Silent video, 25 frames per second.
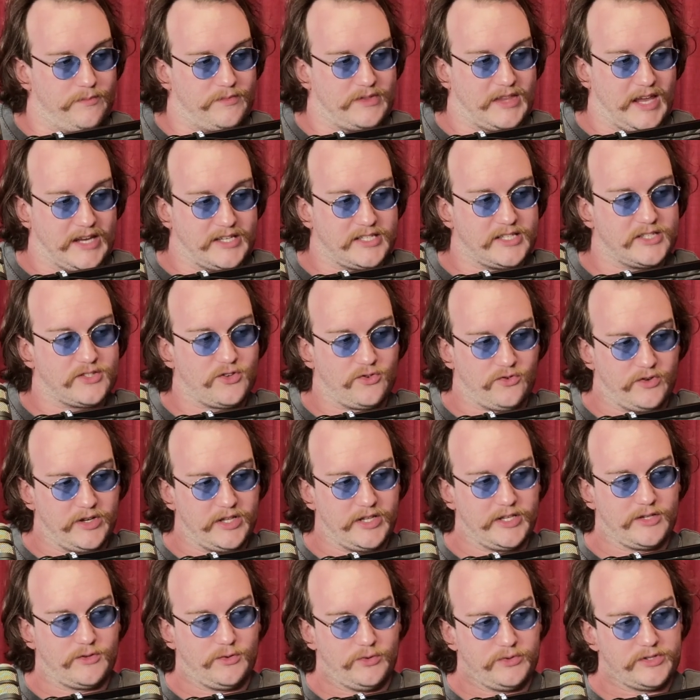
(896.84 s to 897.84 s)
This is a
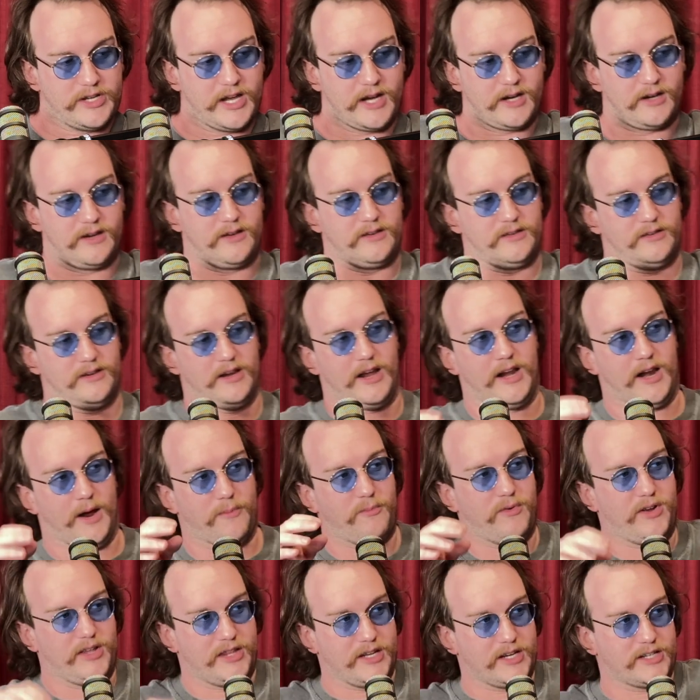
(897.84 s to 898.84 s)
really cool deck, and
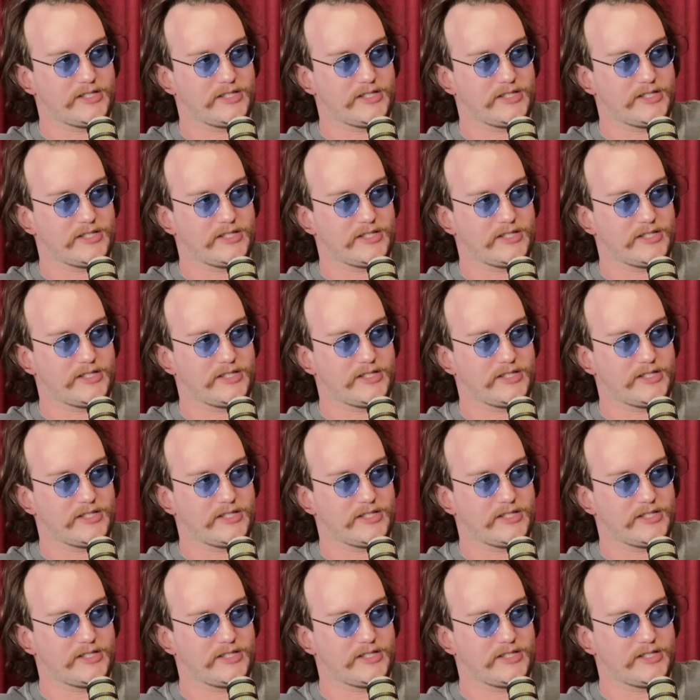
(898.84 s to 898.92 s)
I'm really